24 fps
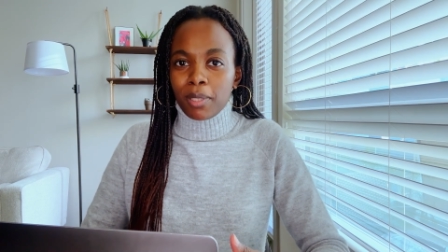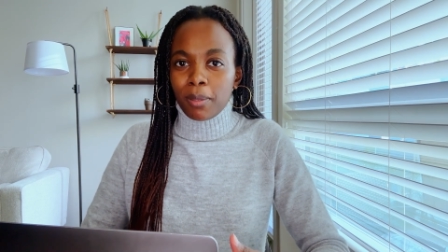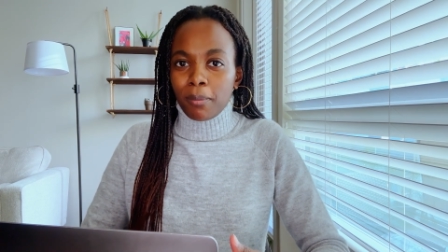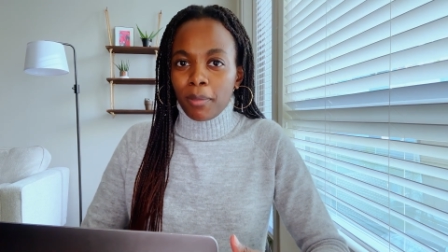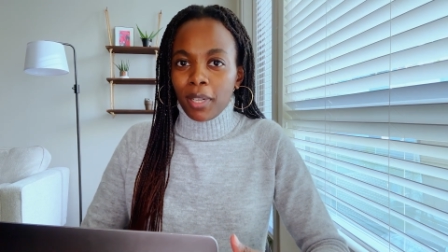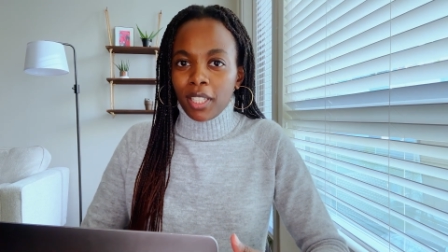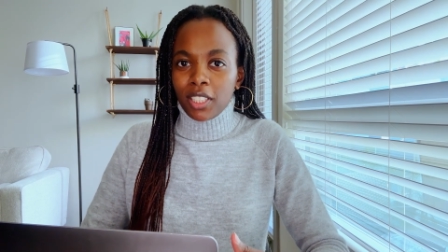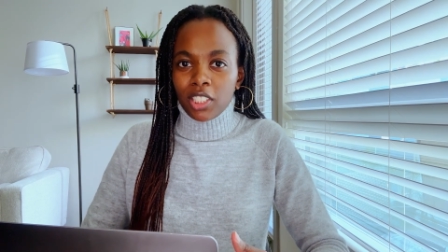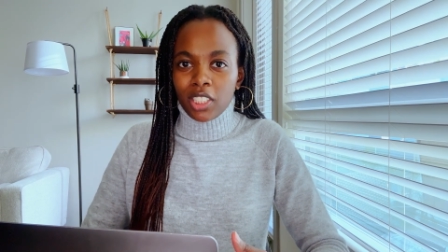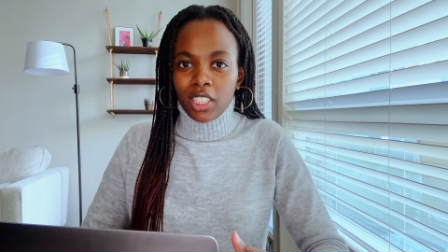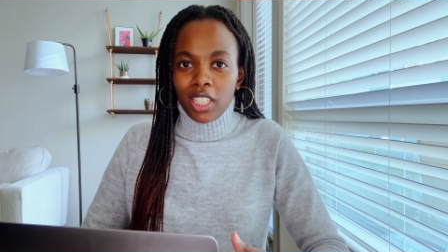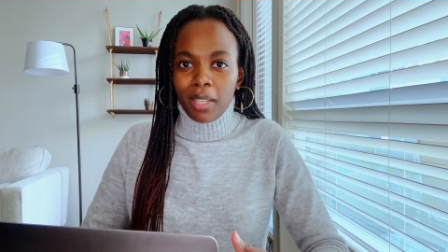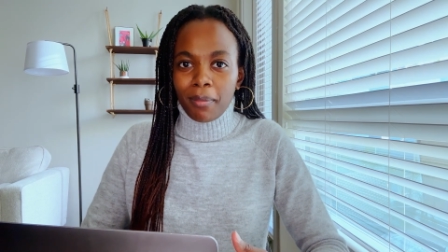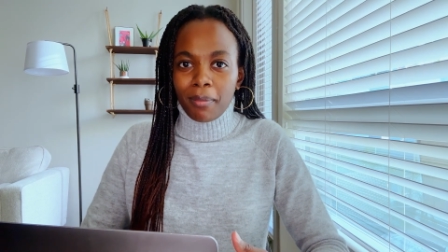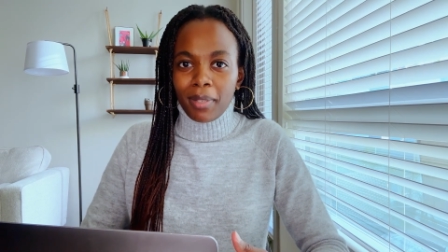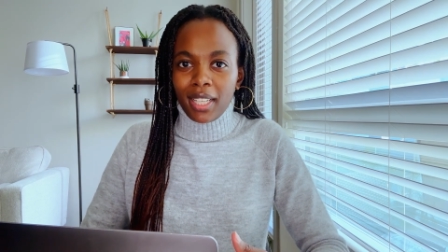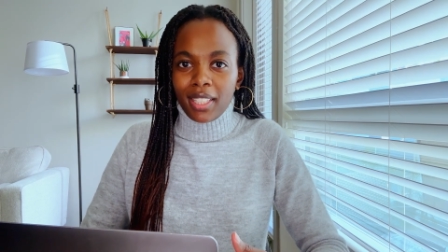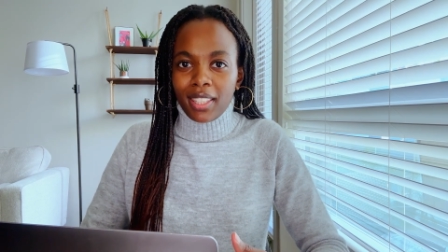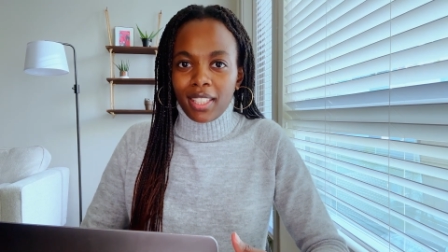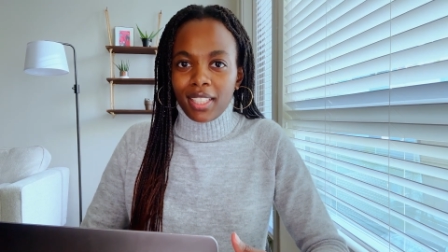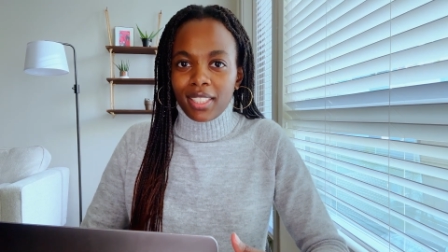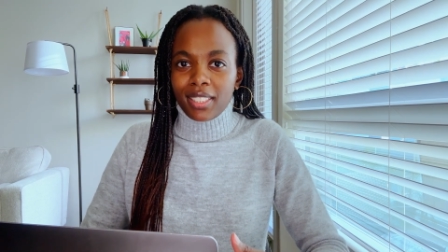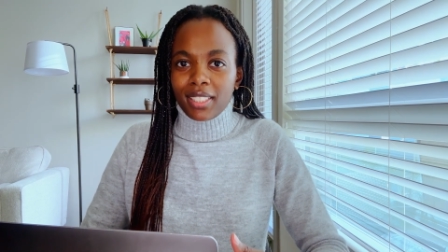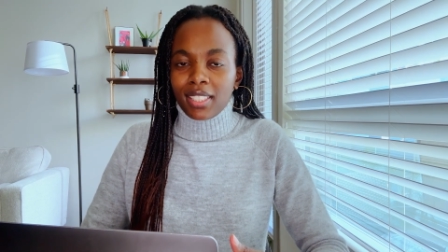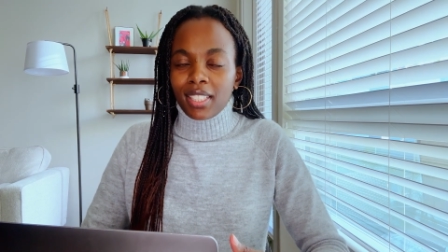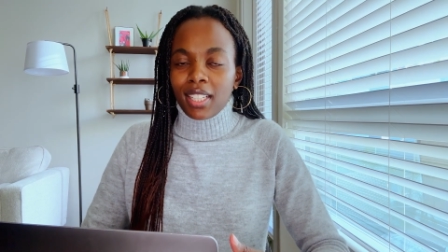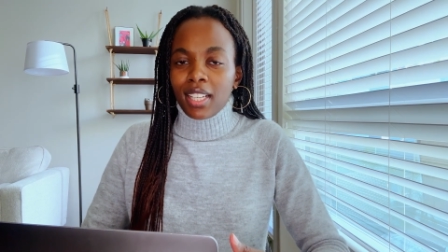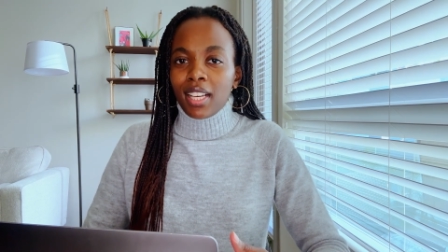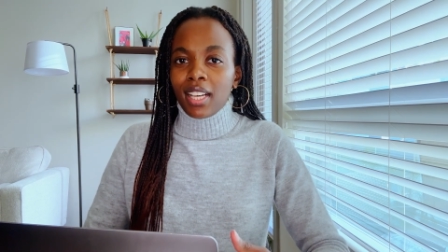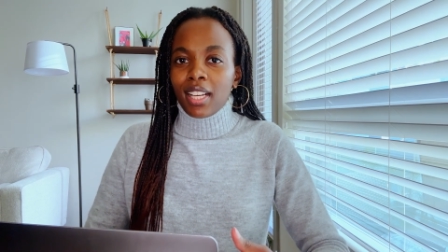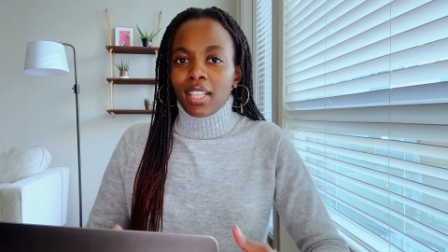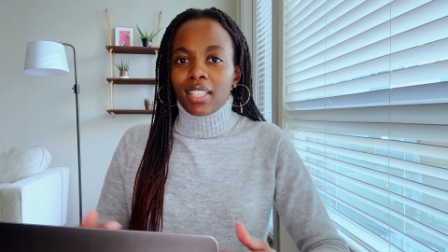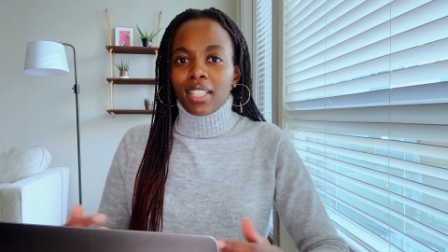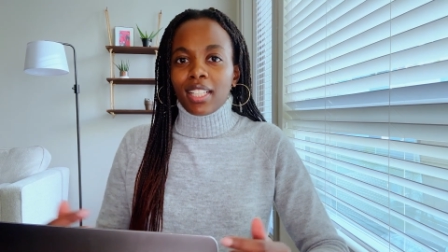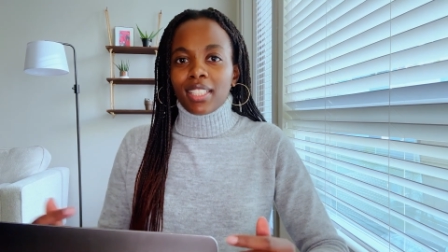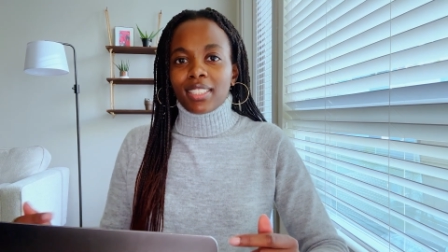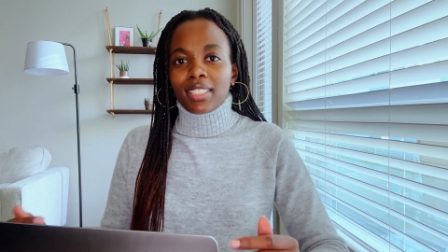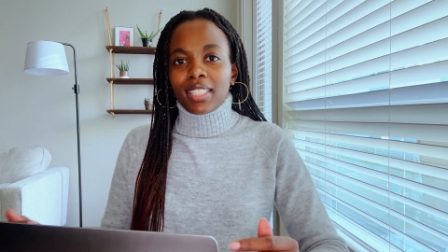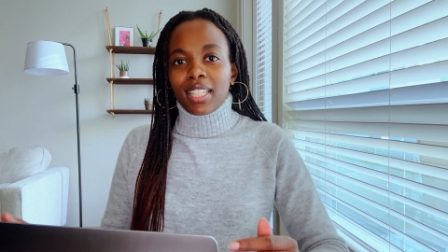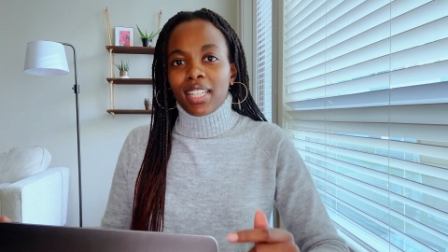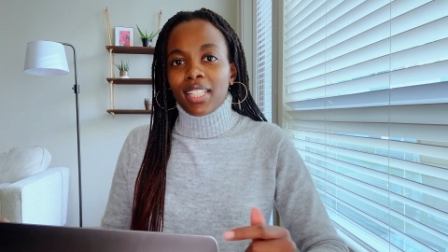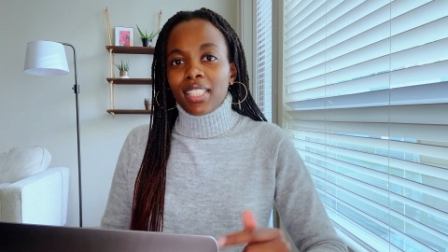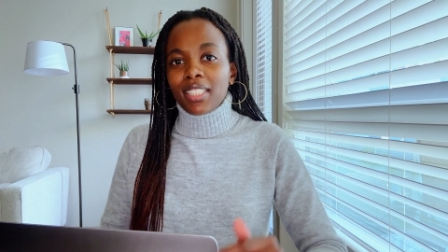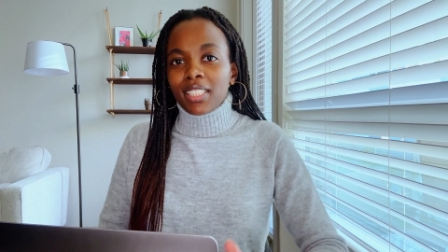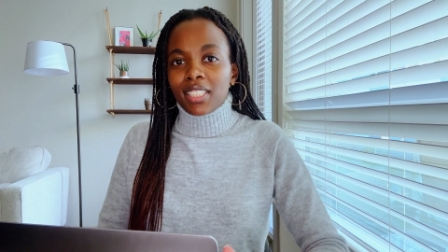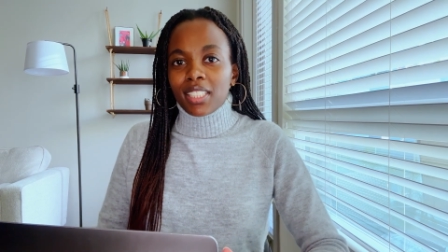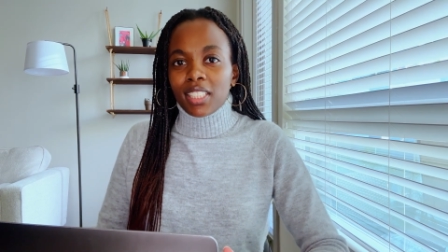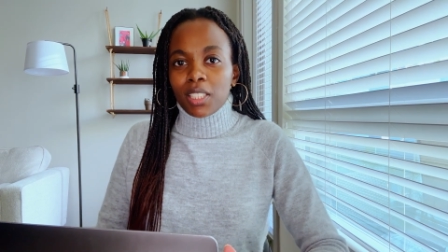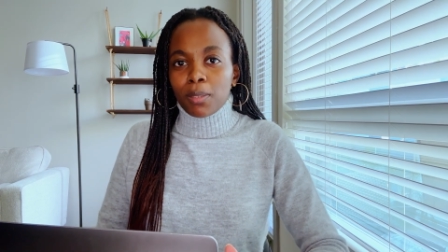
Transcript: of budgeting methods, let's get into the